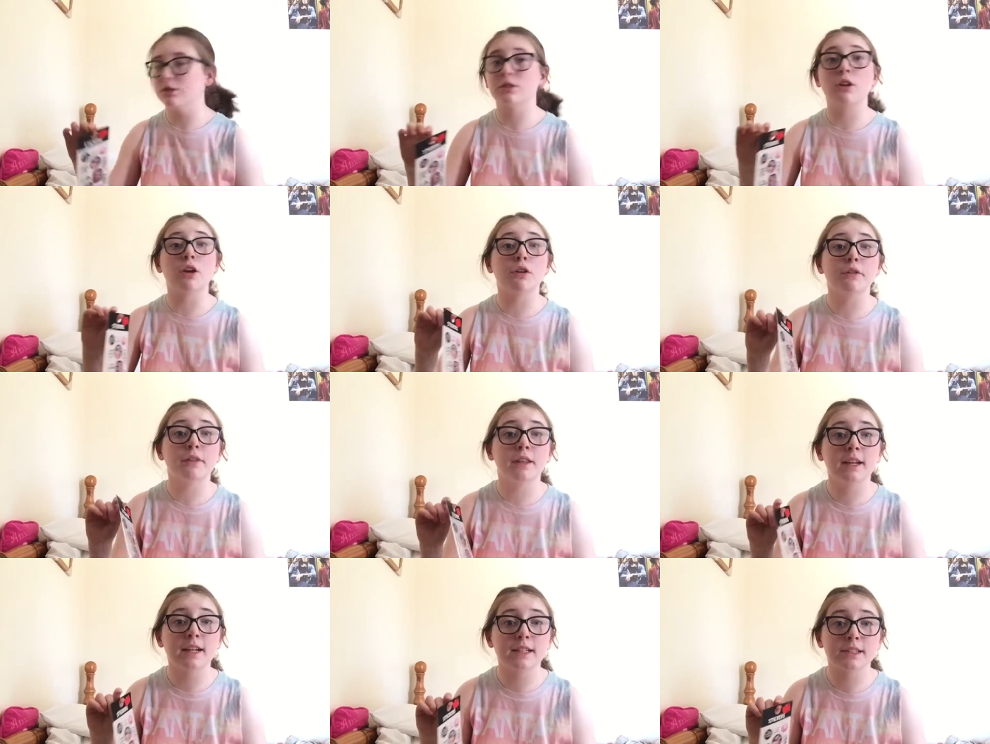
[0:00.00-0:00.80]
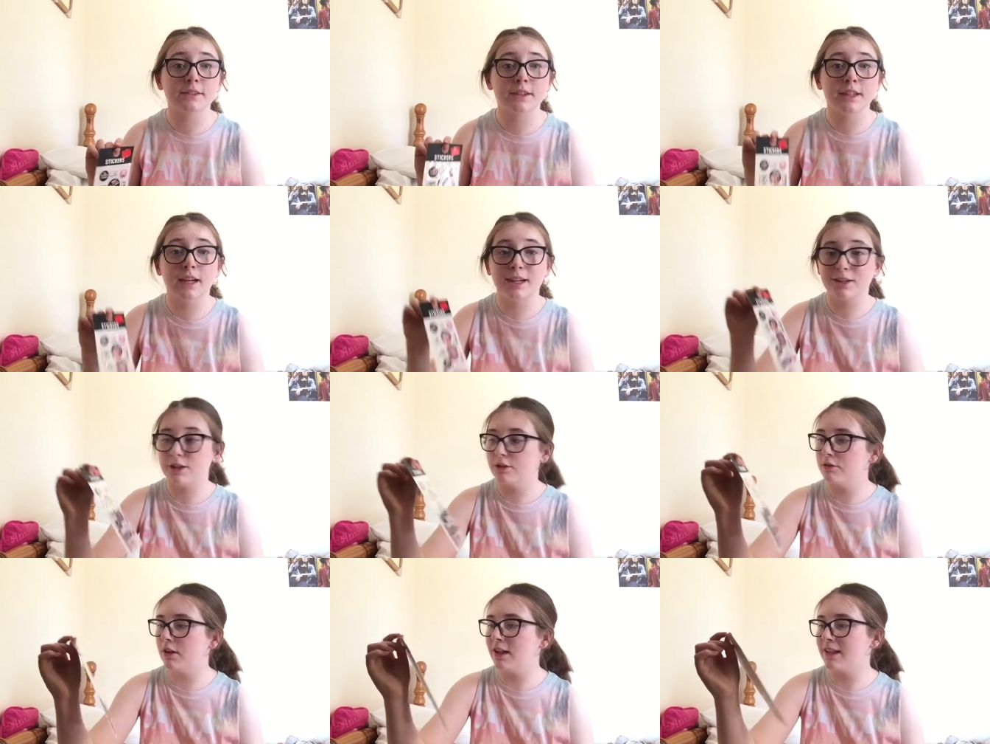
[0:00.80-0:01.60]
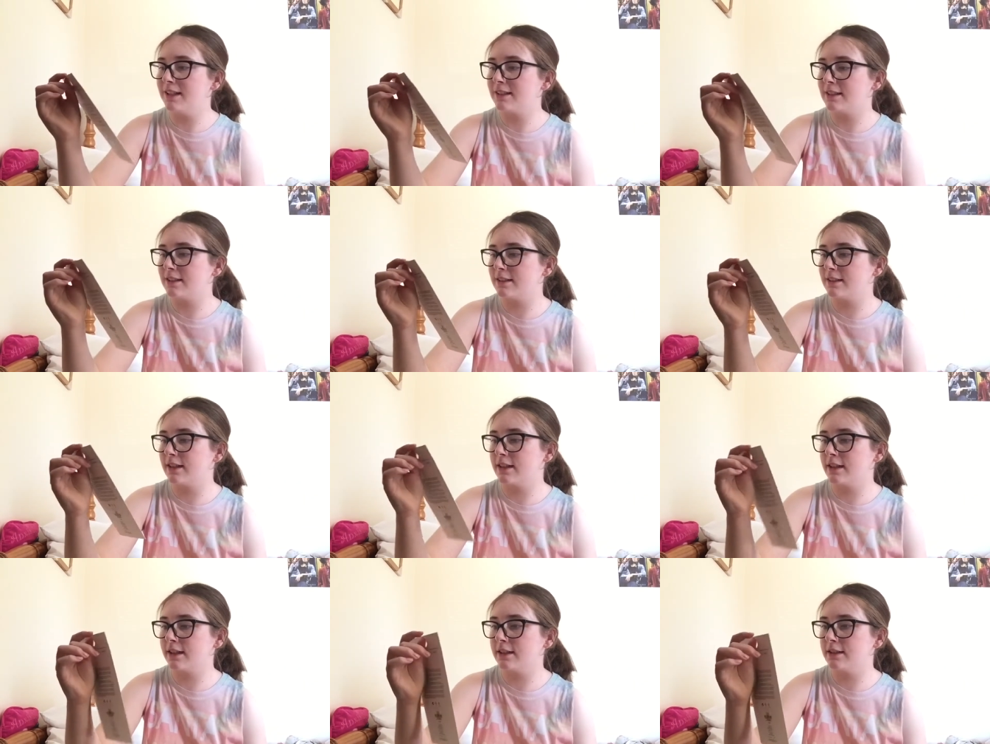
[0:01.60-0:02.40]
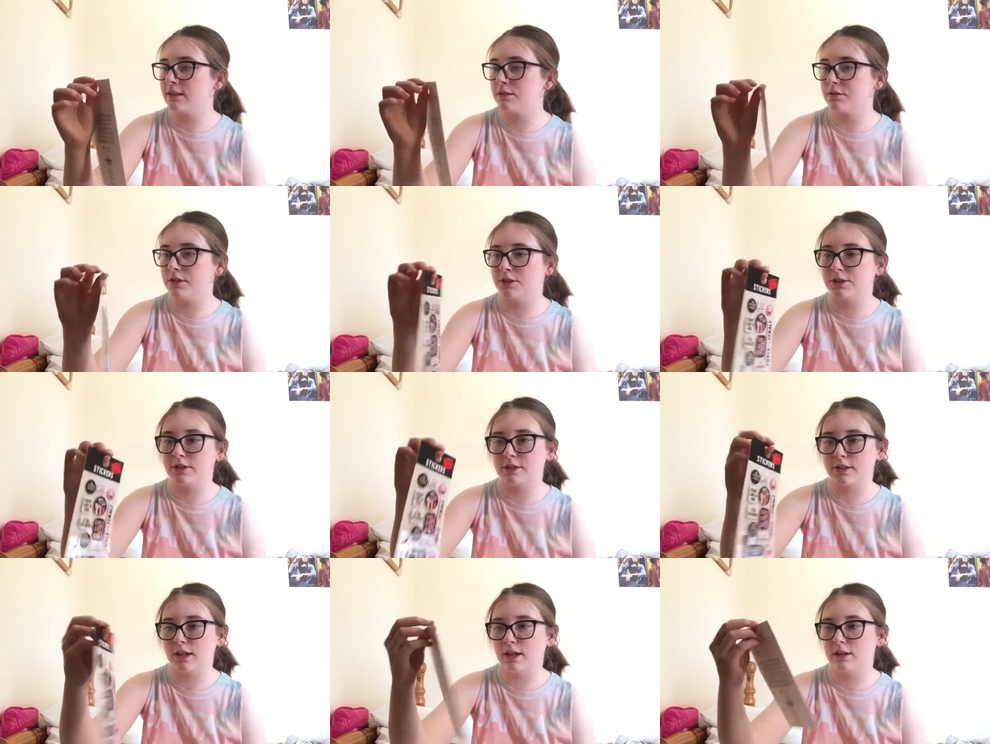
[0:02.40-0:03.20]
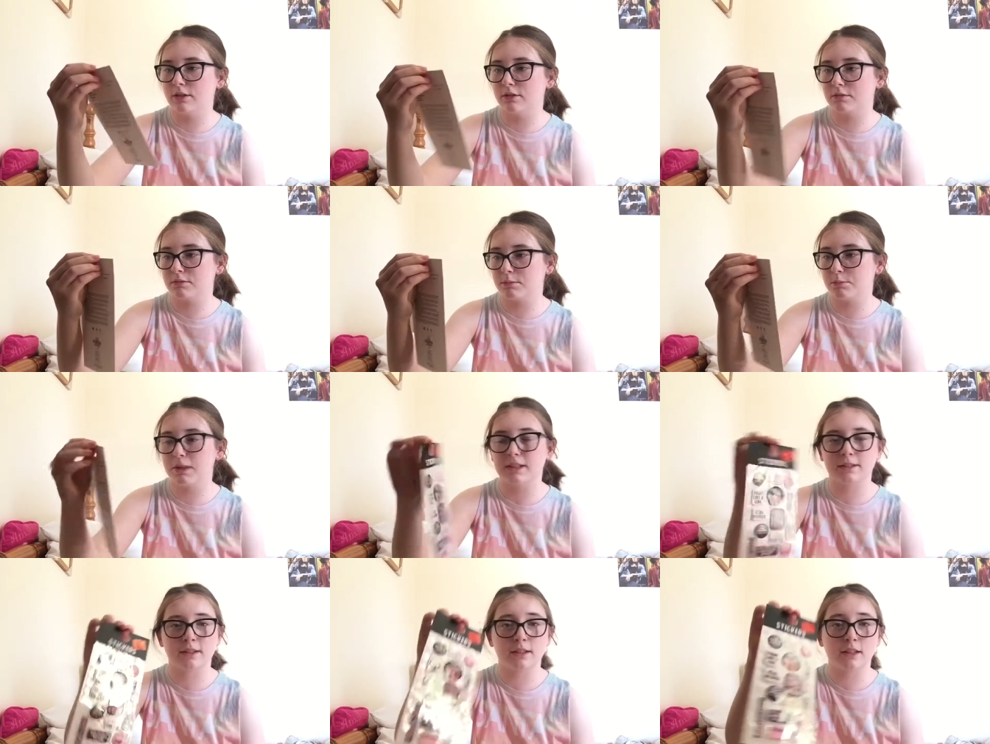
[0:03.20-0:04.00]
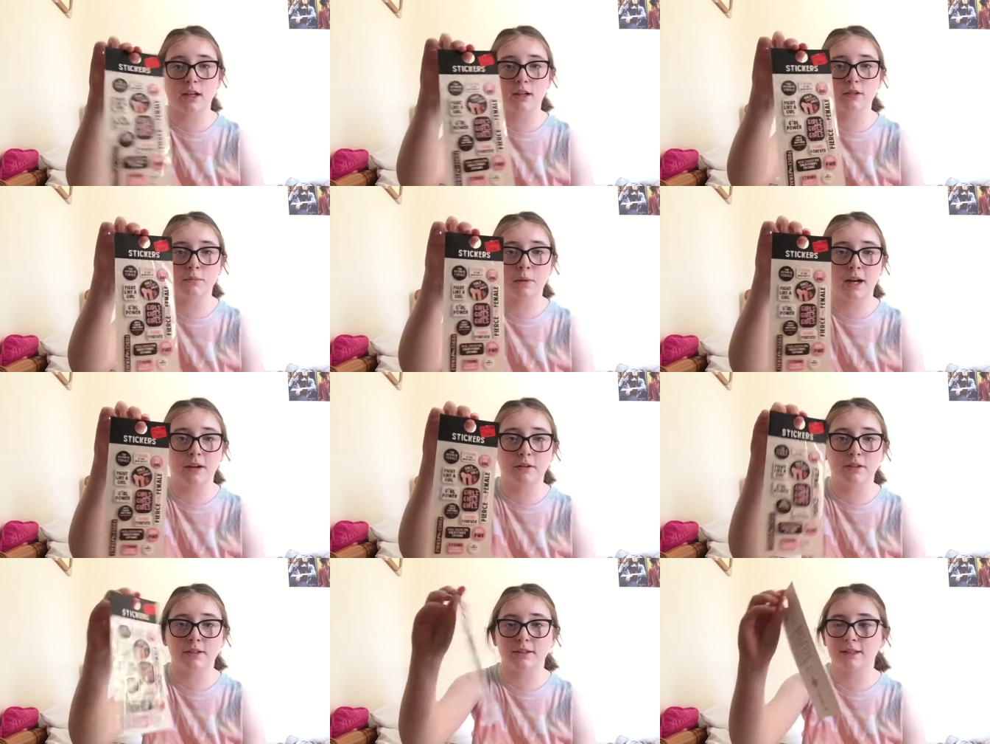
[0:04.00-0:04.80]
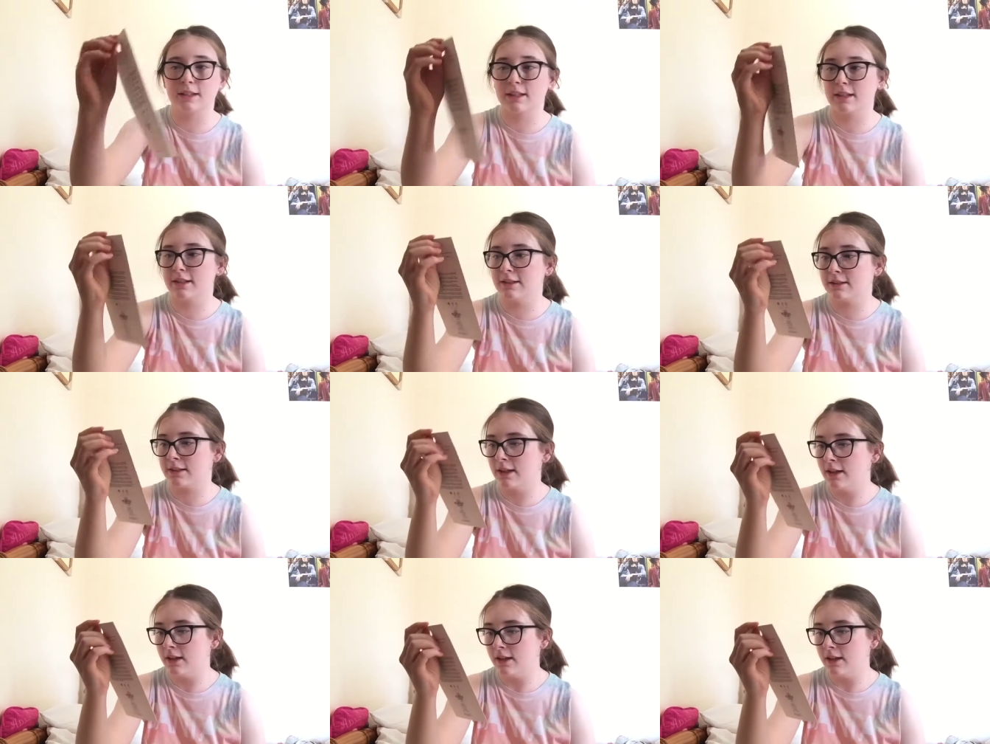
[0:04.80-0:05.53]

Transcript: So the next thing I got were these stickers which are girl basically girl power stickers